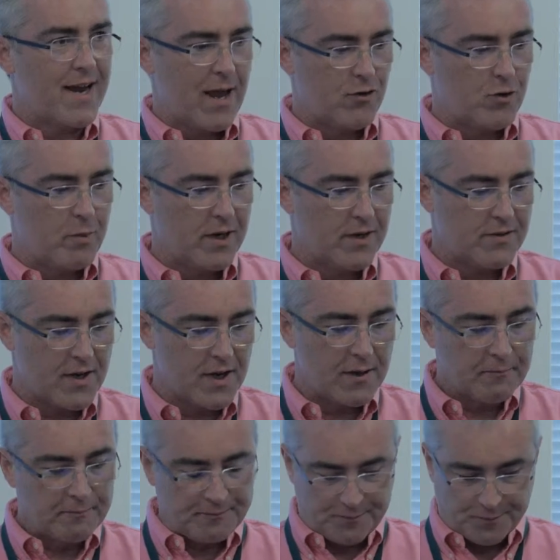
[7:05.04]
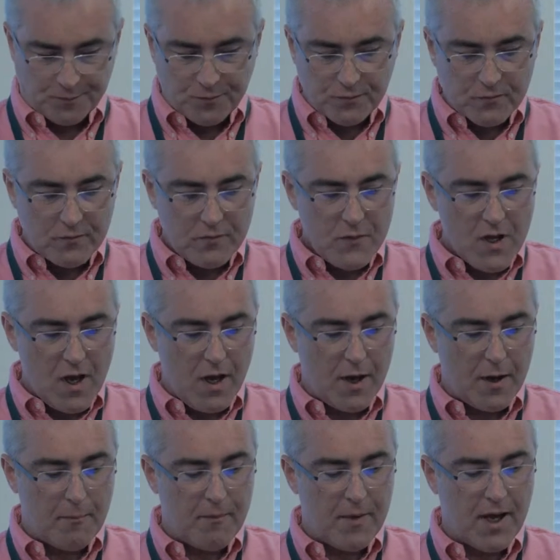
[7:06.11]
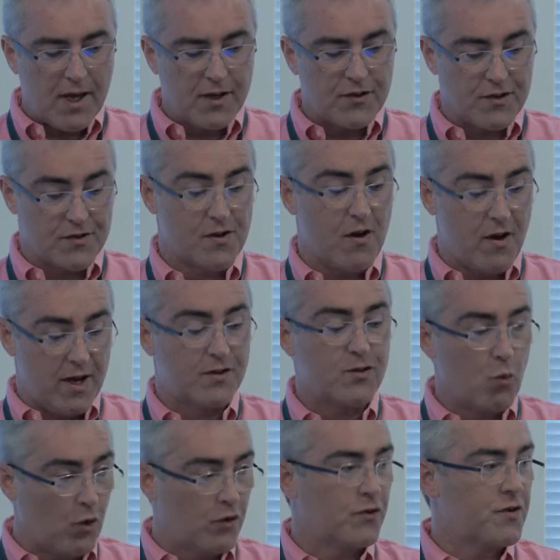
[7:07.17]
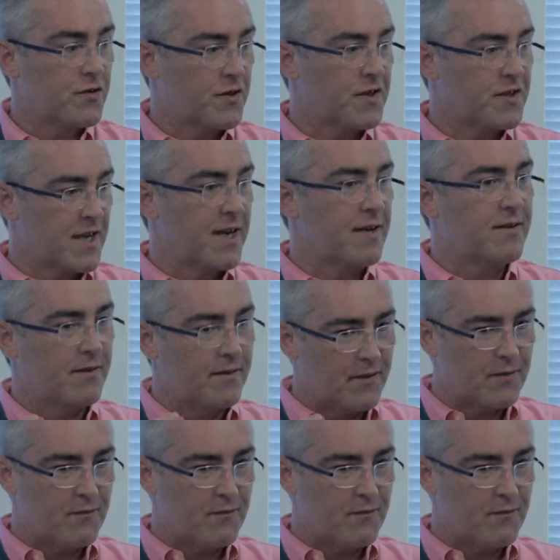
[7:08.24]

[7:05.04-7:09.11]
accountability and desire to want to succeed,